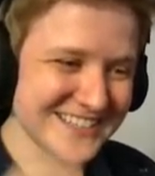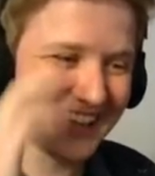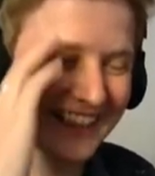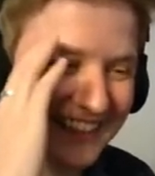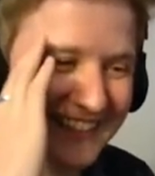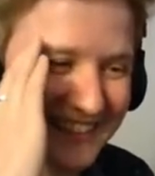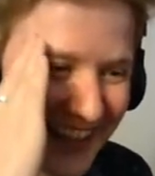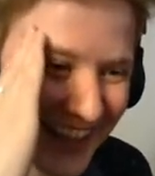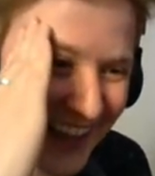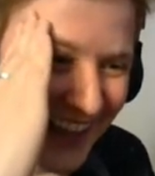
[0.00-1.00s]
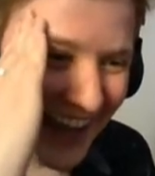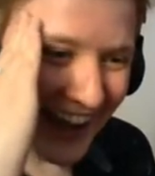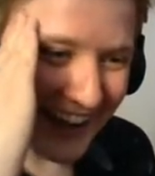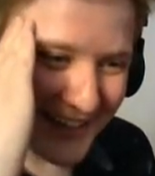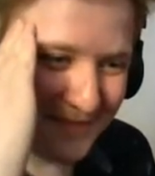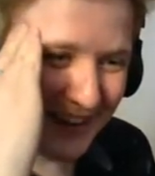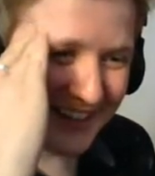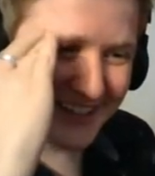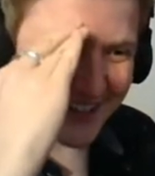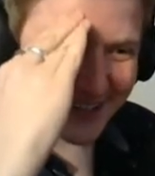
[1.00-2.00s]
Like, this
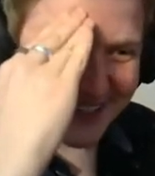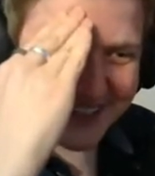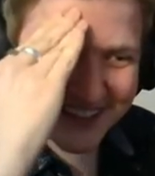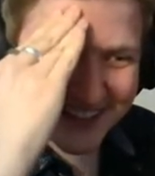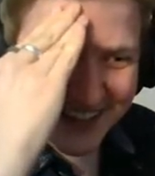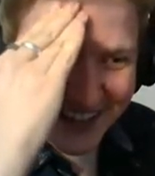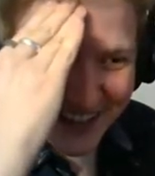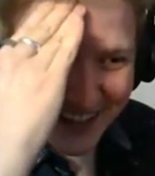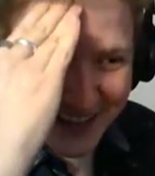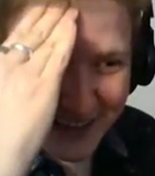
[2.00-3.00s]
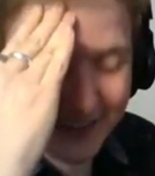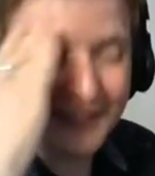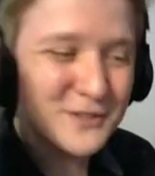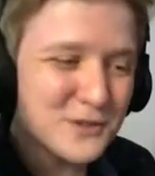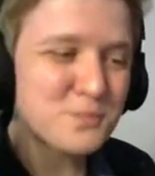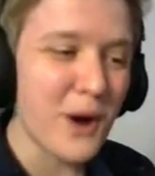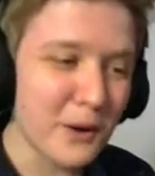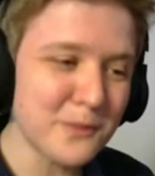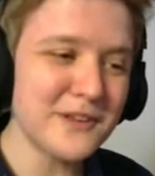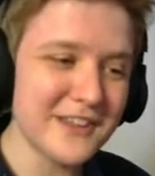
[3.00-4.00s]
animation was. This was
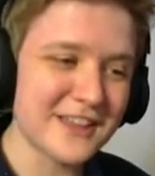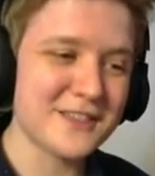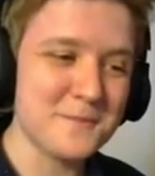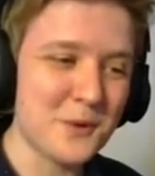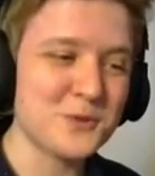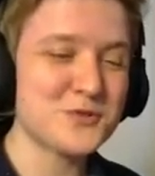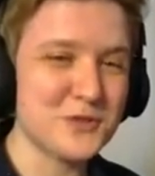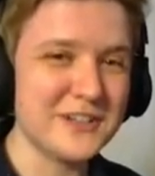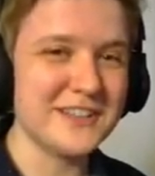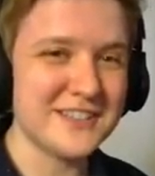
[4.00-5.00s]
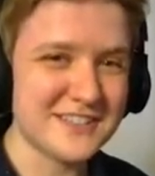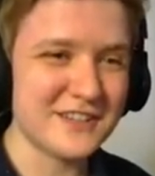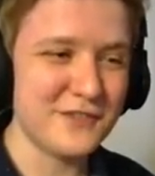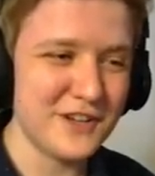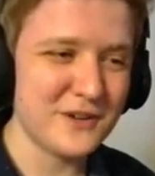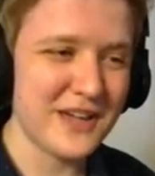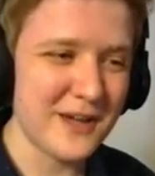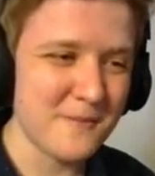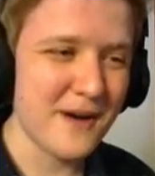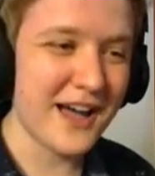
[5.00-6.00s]
probably, like, the most realistic video
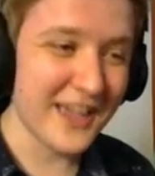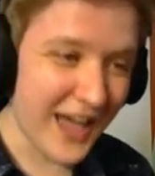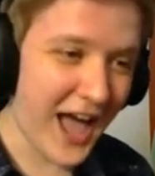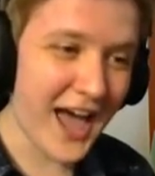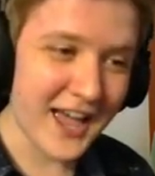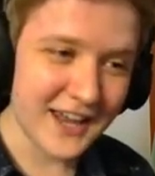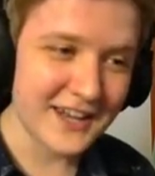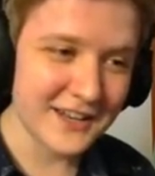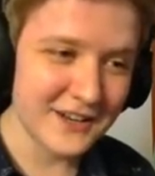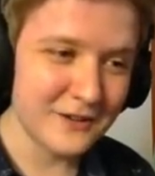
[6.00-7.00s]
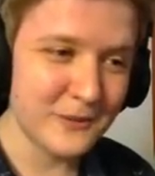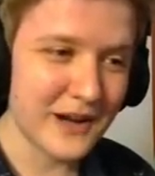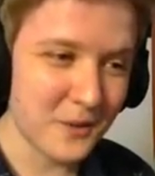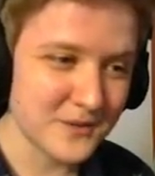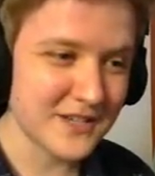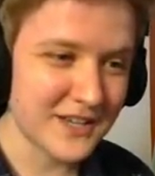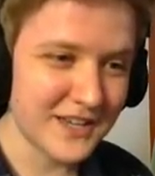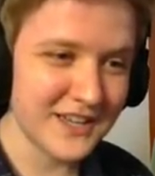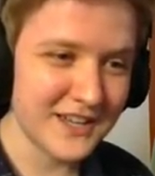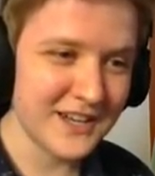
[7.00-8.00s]
game I had when I was a
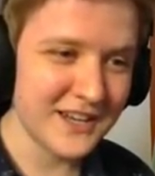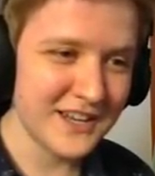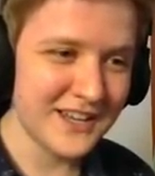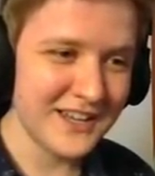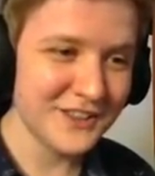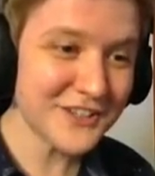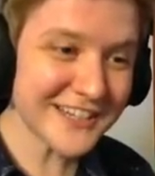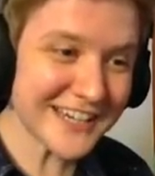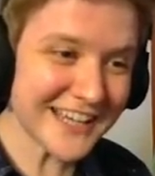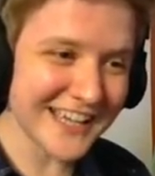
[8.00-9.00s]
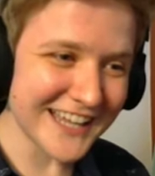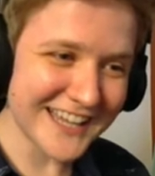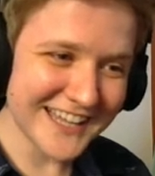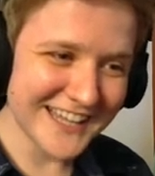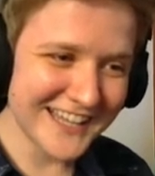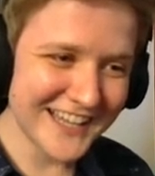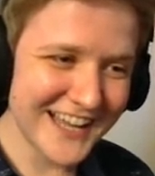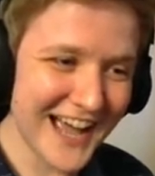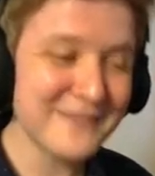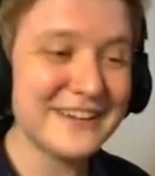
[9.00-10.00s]
kid. Look at it!
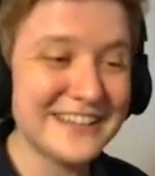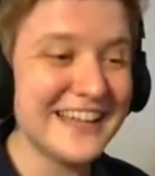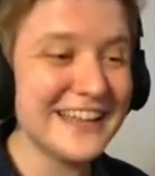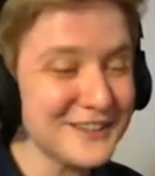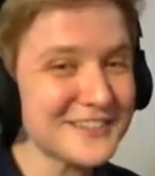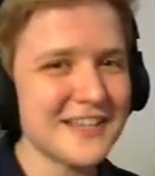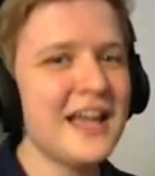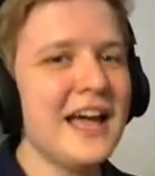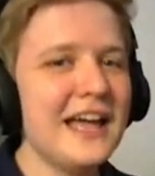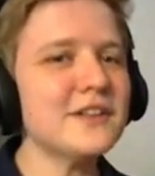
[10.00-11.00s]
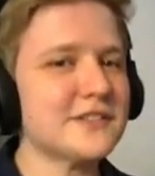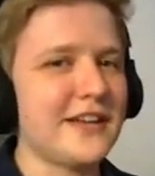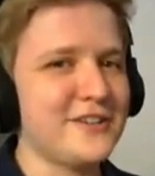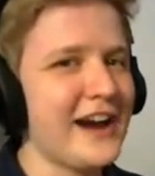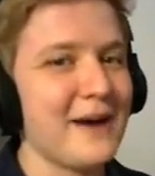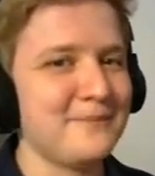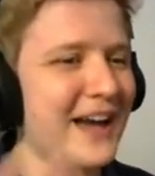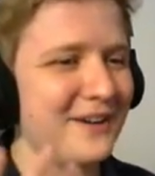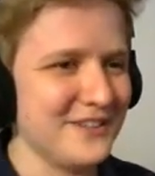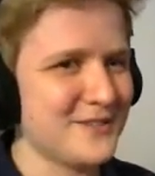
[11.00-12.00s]
I mean, it looks it looks like crap
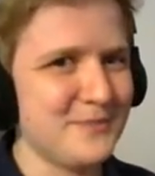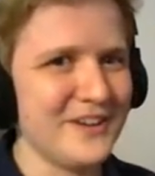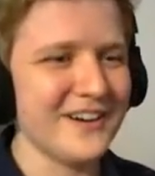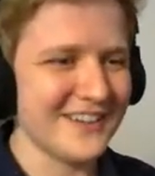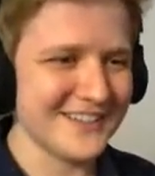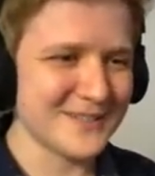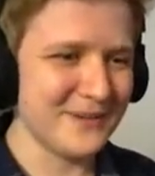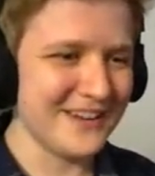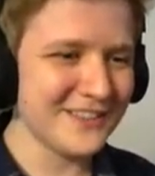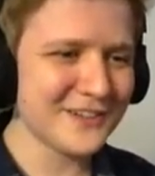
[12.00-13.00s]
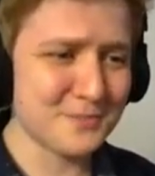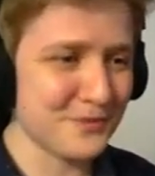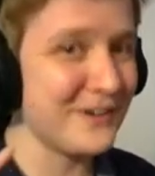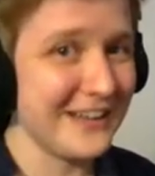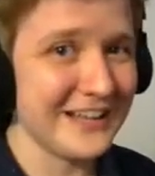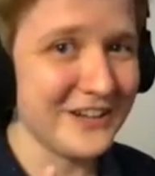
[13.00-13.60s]
now, let's be honest, but it looked pretty